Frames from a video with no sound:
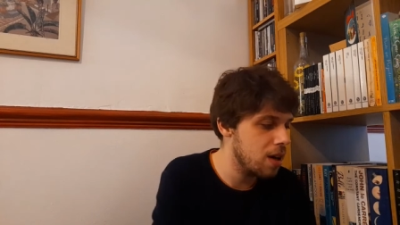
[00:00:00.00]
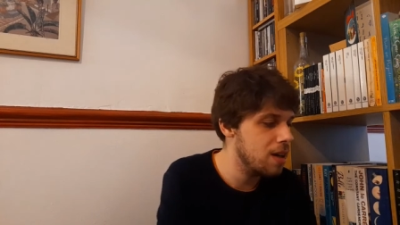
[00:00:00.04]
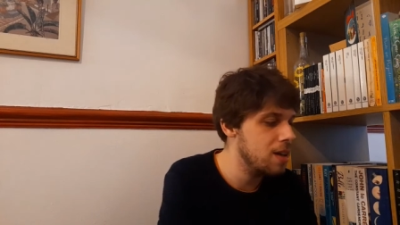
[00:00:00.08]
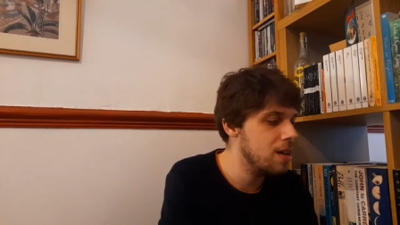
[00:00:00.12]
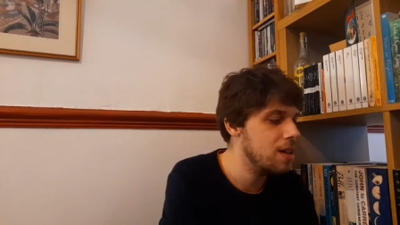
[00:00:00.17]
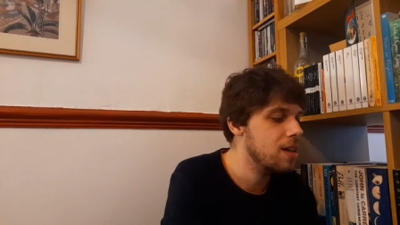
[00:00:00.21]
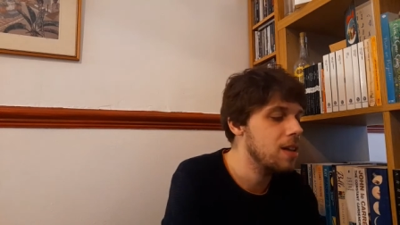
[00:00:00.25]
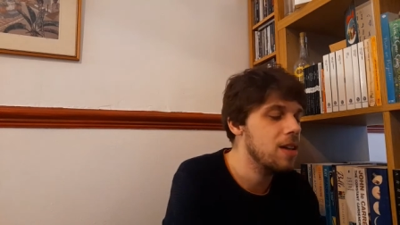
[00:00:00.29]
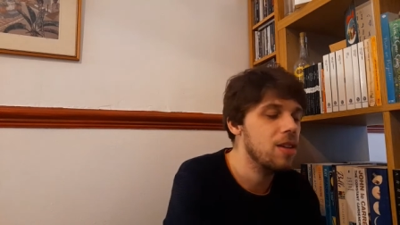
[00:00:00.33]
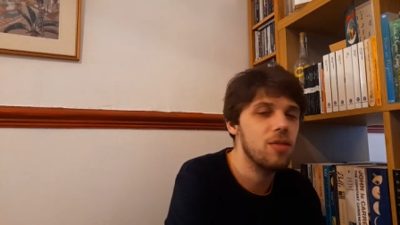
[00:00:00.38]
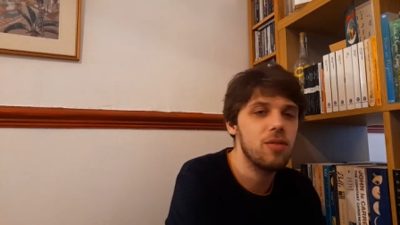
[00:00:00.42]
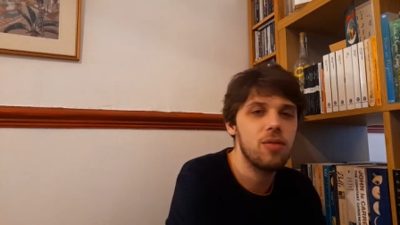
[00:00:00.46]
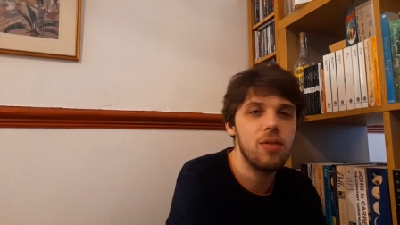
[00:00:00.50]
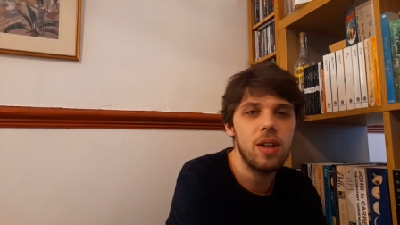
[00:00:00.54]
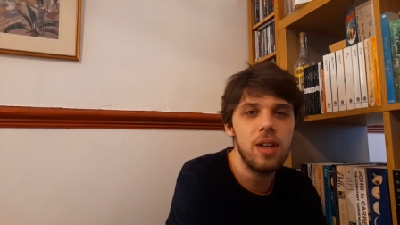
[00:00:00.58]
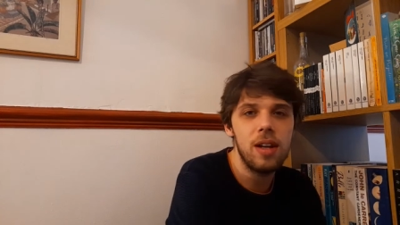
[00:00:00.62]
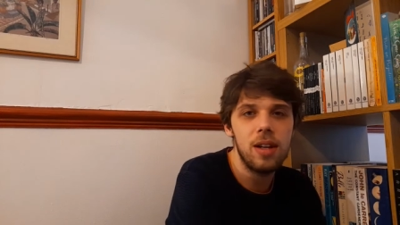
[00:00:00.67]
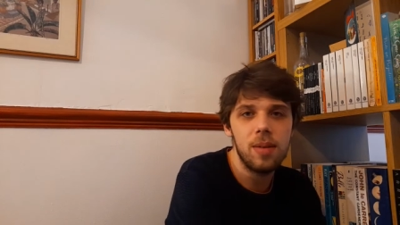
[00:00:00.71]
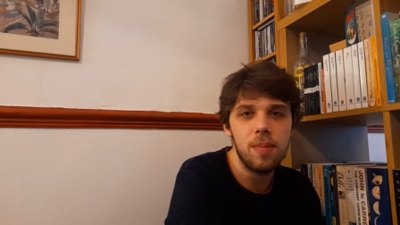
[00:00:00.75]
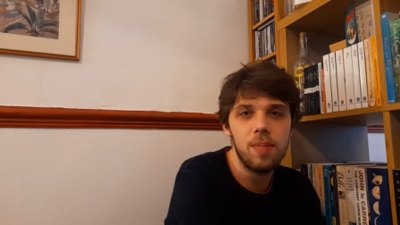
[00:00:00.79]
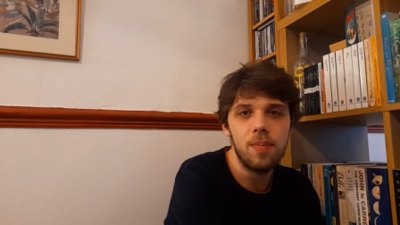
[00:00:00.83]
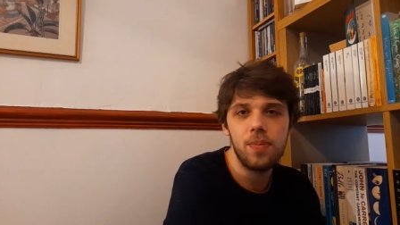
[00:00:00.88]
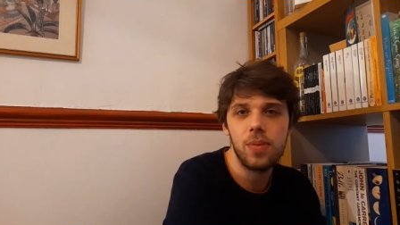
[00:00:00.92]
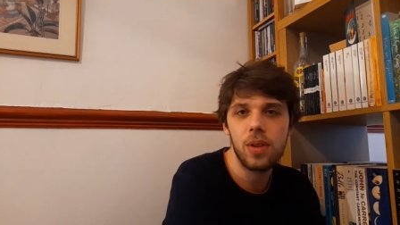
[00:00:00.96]
and at least
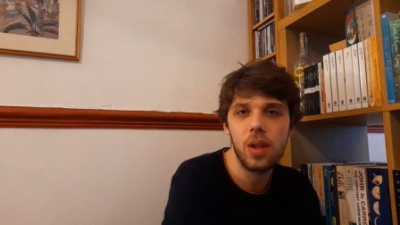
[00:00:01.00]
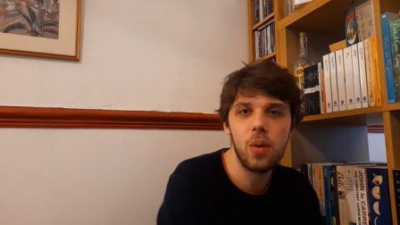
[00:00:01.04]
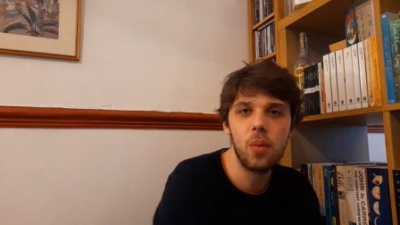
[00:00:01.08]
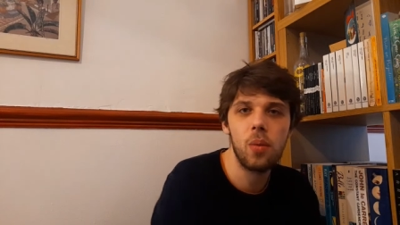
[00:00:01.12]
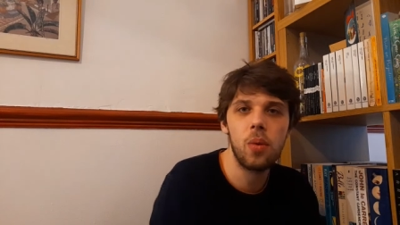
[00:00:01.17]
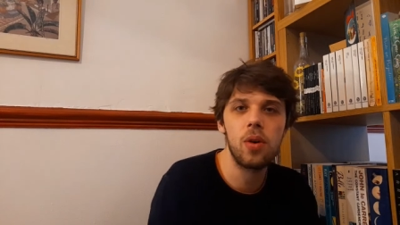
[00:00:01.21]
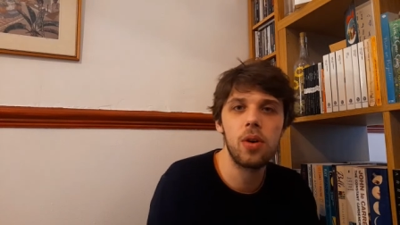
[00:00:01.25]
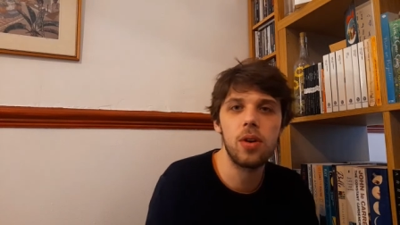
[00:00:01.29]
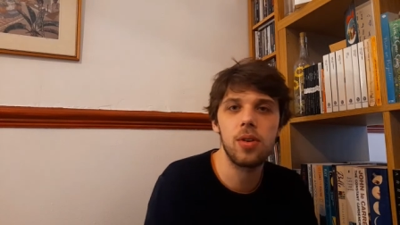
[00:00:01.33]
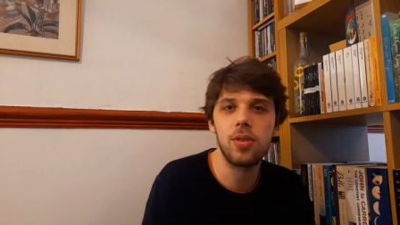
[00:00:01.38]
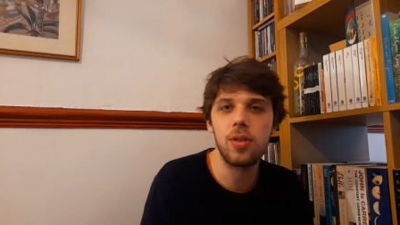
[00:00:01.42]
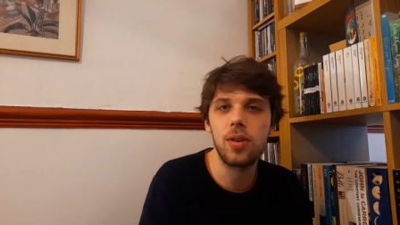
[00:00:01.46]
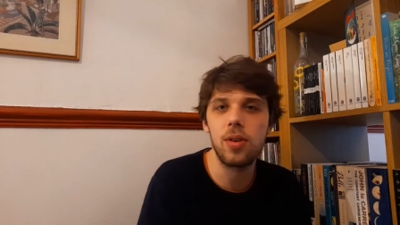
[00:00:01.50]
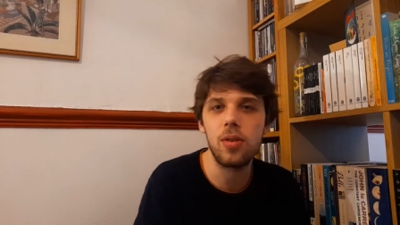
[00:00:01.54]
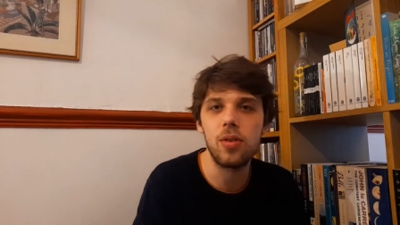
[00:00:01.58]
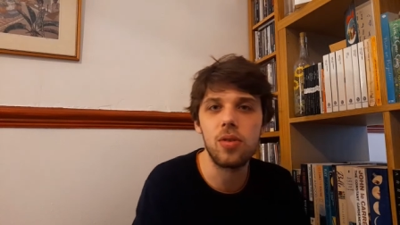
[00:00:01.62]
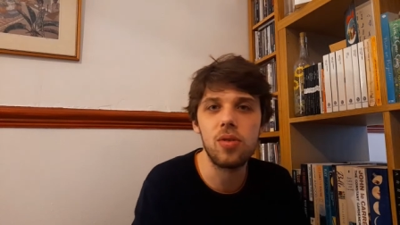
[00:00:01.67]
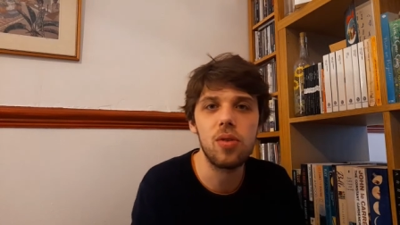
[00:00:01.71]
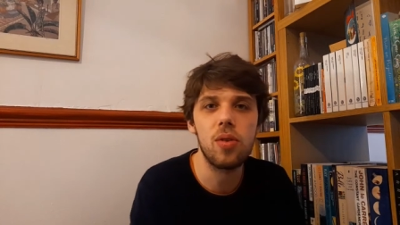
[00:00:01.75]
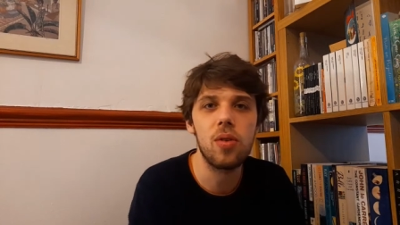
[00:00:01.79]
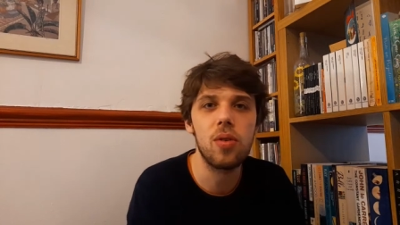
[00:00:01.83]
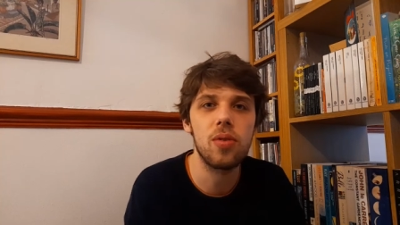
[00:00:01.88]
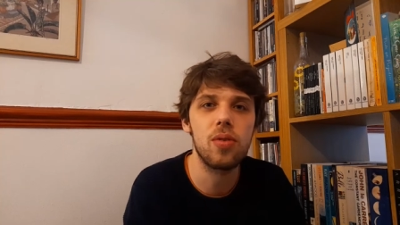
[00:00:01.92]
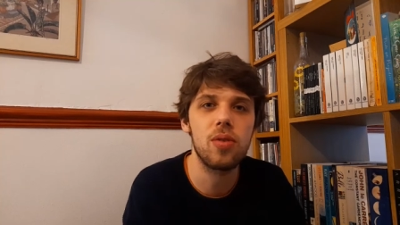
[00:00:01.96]
read one or two
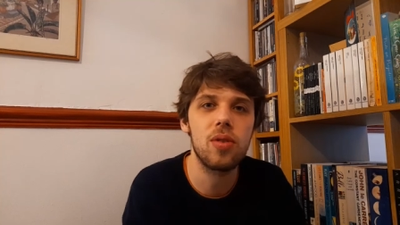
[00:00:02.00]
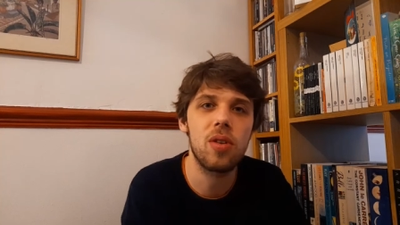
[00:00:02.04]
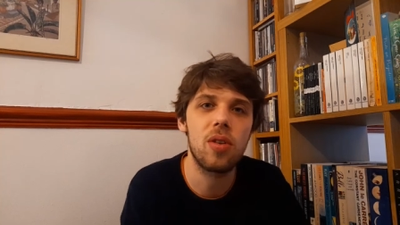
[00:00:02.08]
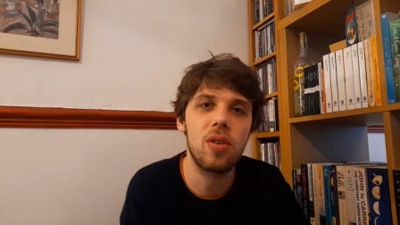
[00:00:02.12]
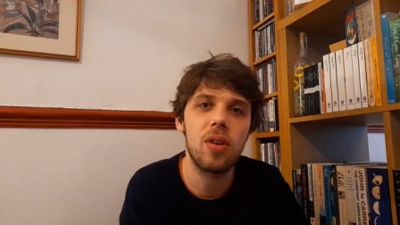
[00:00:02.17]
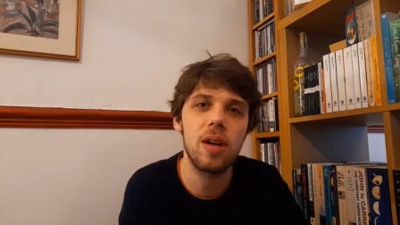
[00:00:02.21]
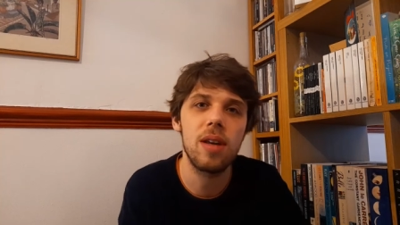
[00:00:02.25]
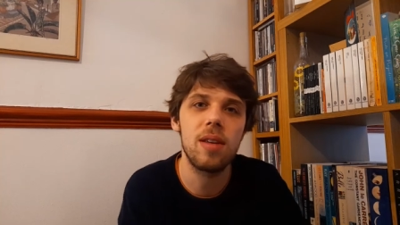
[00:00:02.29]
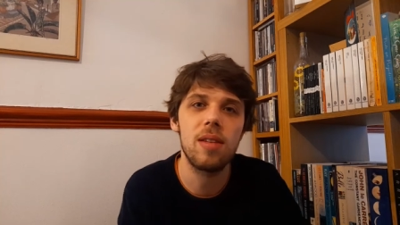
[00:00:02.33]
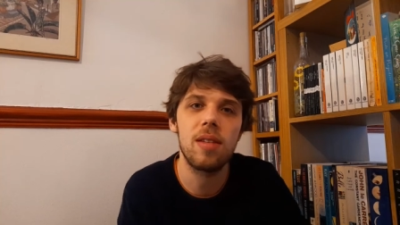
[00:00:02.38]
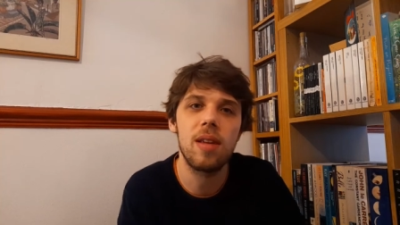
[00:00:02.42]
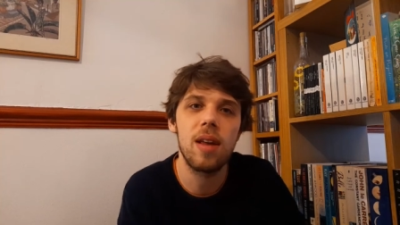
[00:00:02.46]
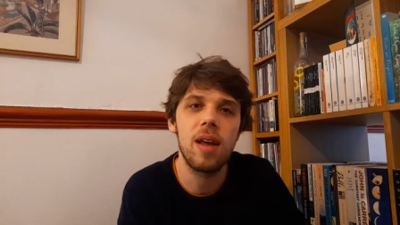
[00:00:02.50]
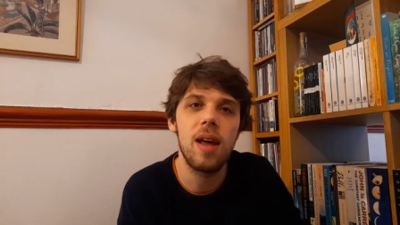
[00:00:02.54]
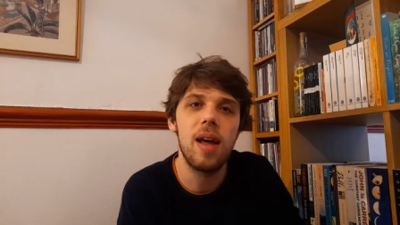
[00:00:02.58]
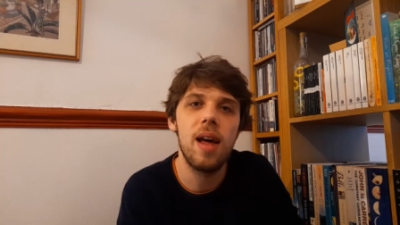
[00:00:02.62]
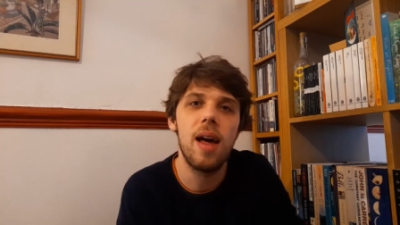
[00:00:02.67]
short stories